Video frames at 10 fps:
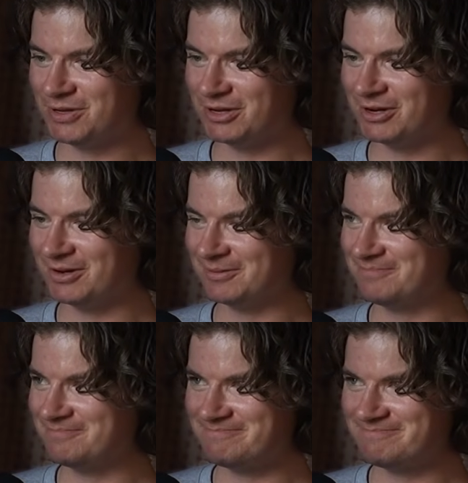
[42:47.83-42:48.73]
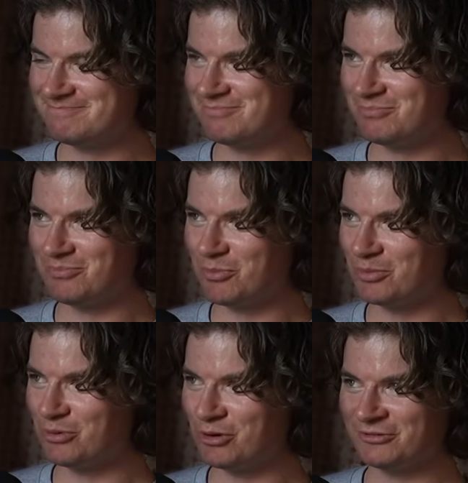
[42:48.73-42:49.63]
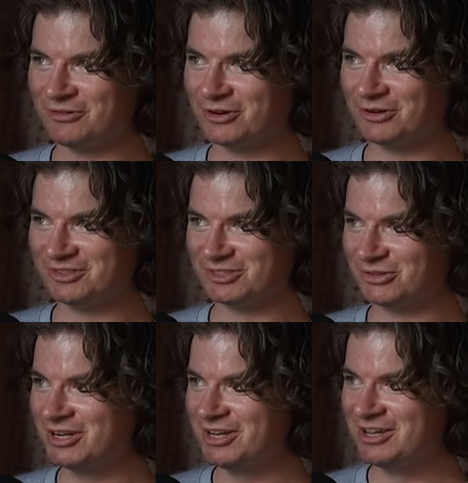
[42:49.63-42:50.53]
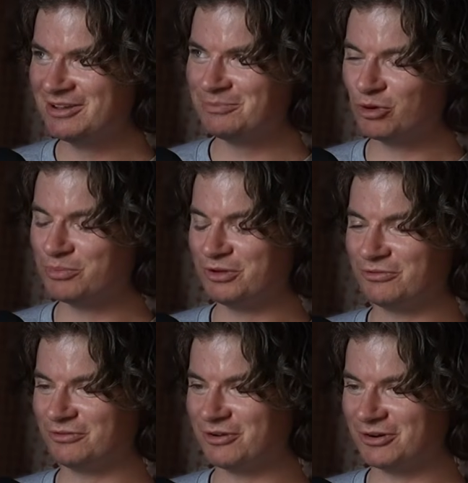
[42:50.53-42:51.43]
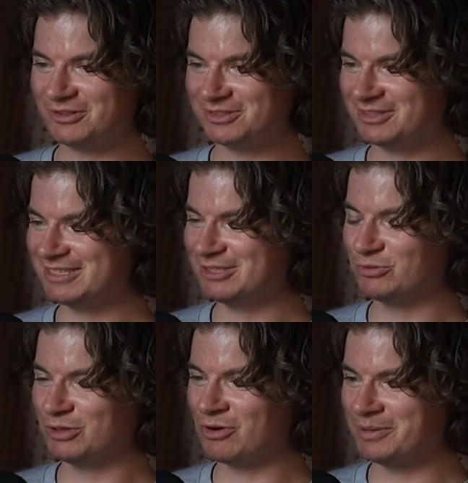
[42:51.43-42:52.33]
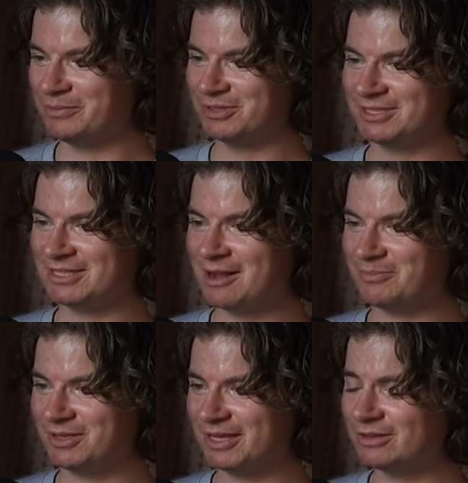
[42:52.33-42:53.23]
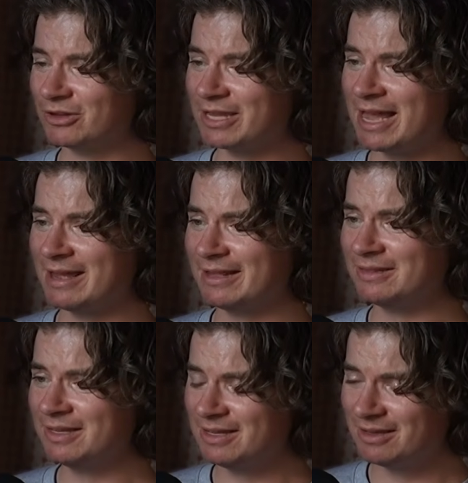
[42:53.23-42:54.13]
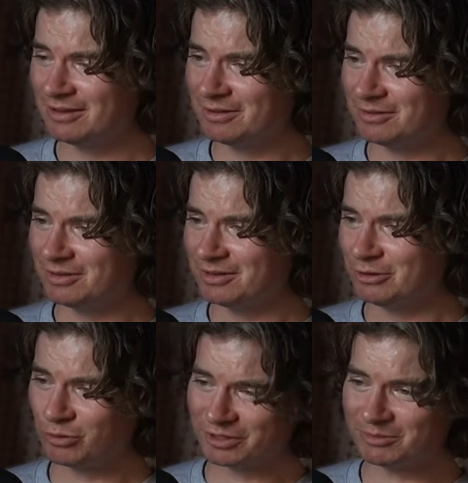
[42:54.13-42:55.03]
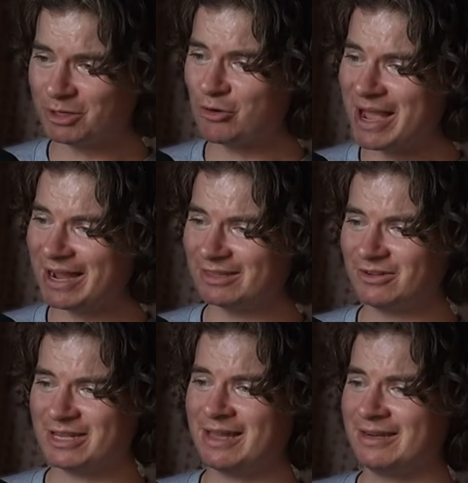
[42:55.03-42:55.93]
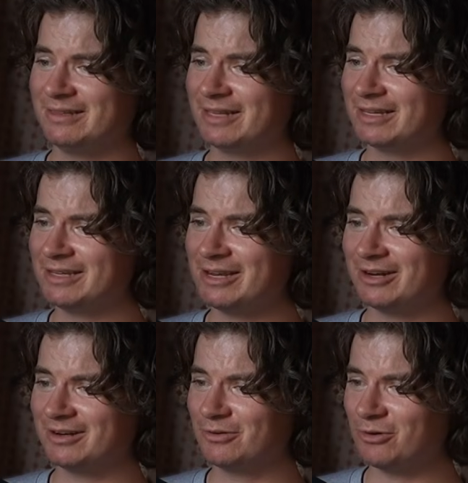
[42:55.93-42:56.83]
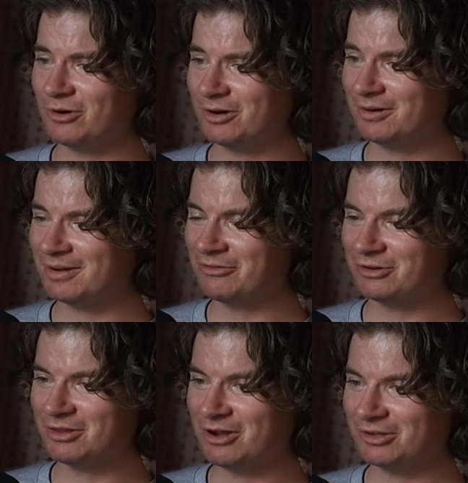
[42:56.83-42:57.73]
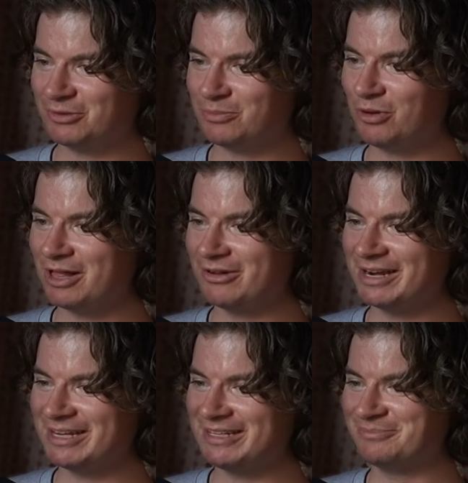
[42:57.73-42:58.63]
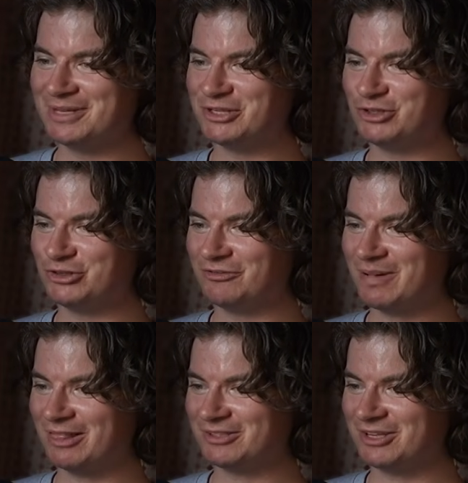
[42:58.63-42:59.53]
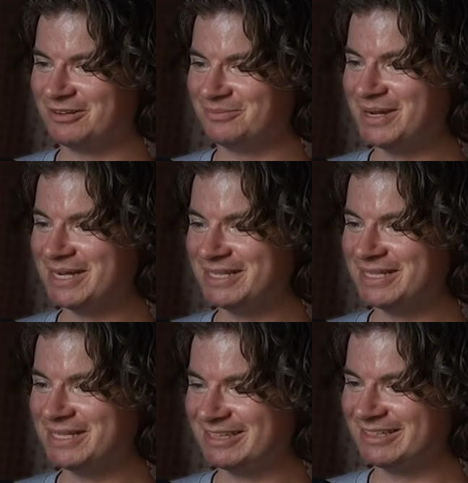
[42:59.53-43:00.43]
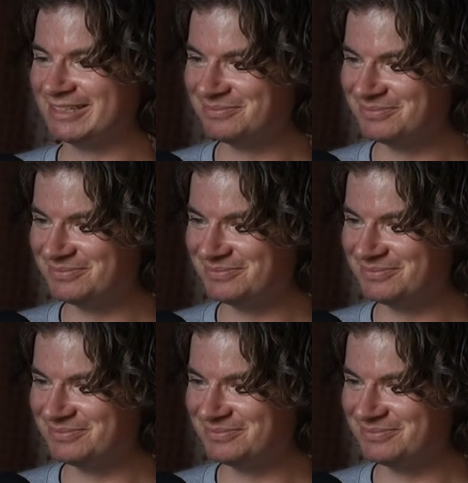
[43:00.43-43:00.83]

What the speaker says: bigger, more important photos or more beautiful photos or things you really want people to stop and like look at, and you want them to go back and look at in like a year or however long. You could pull out any issue of Peloton basically and